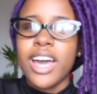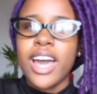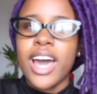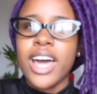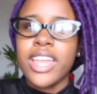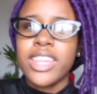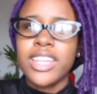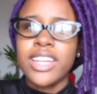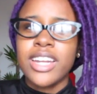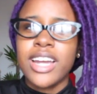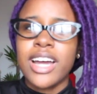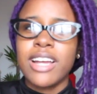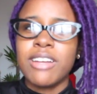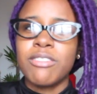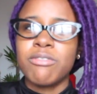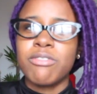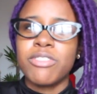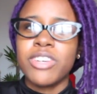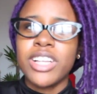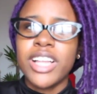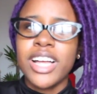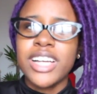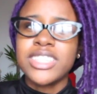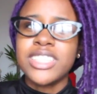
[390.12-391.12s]
and then I
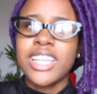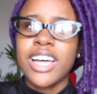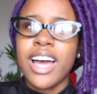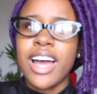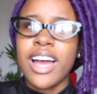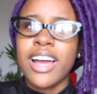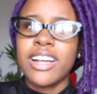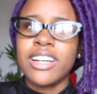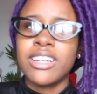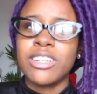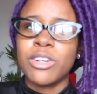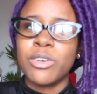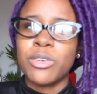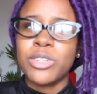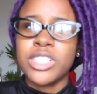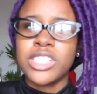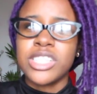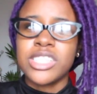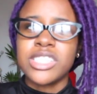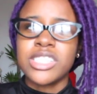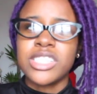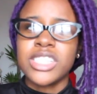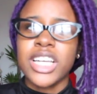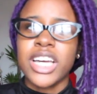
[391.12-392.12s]
realized that I
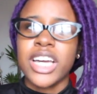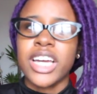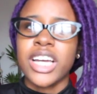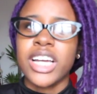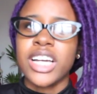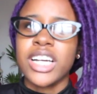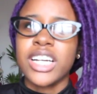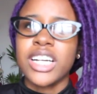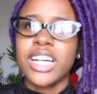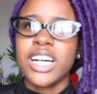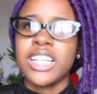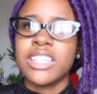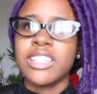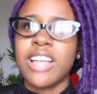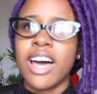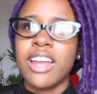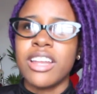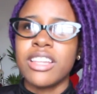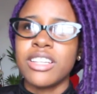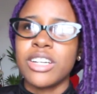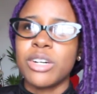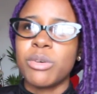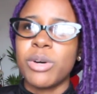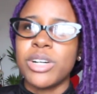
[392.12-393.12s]
noticed like a
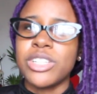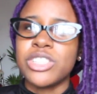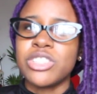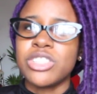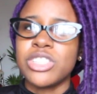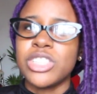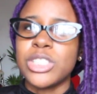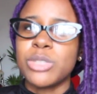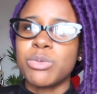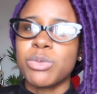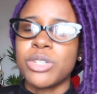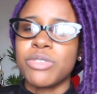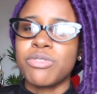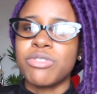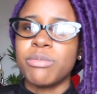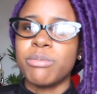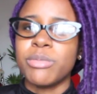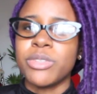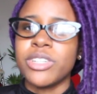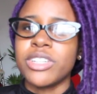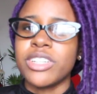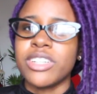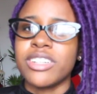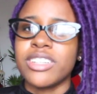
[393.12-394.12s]
lot of the questions were
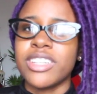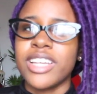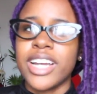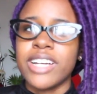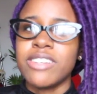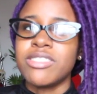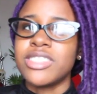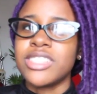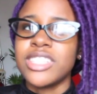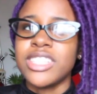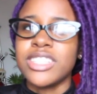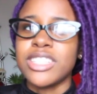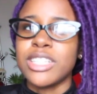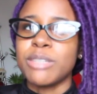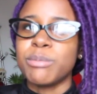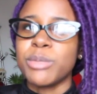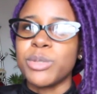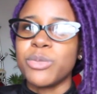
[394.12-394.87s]
familiar that I've seen them